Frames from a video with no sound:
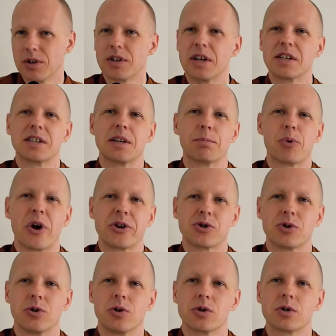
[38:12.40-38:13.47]
there's
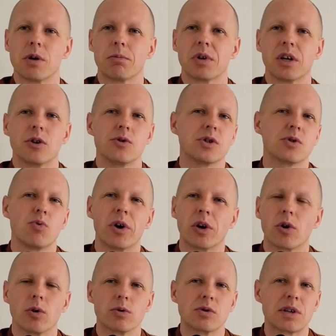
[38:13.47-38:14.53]
depression or something. You just want to
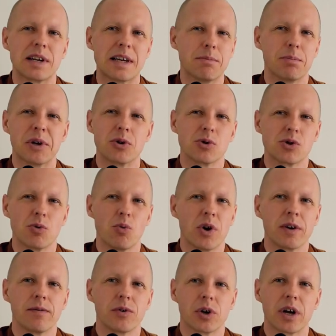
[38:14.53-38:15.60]
go to sleep because you
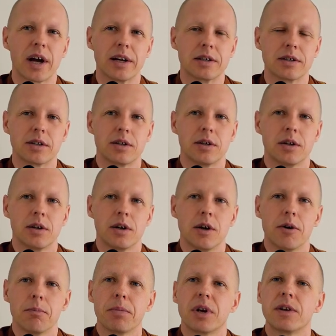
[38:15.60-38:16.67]
want to forget.
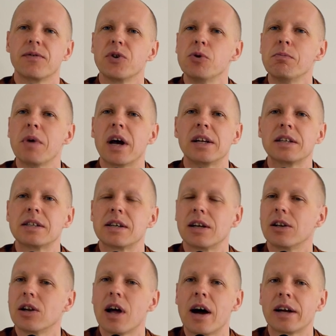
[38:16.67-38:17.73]
But if you meditate,
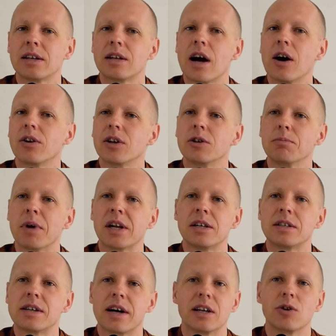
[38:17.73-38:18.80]
you're lying down and you're
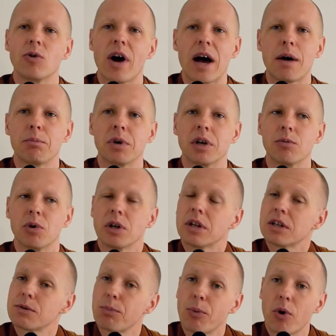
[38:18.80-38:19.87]
meditating, you're happy. Well,
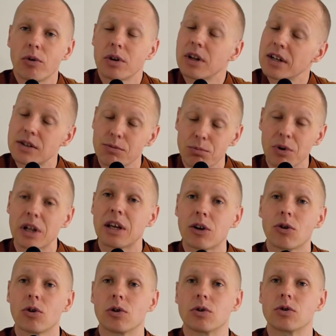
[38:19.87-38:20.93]
that's per that's really
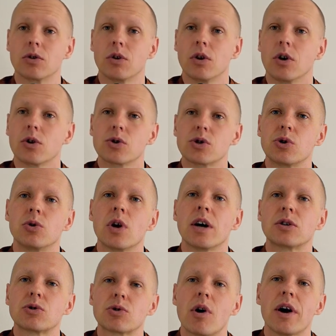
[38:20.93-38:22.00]
good because you're
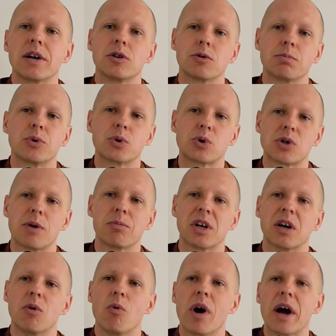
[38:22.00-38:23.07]
not trying to push
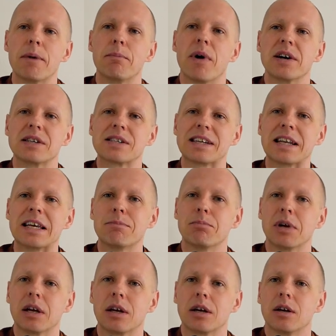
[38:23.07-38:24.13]
something away by
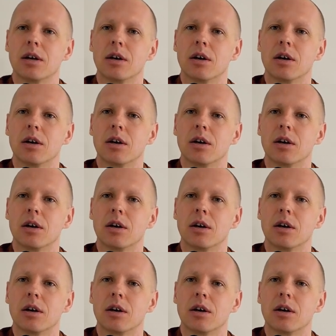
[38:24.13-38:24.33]
sleeping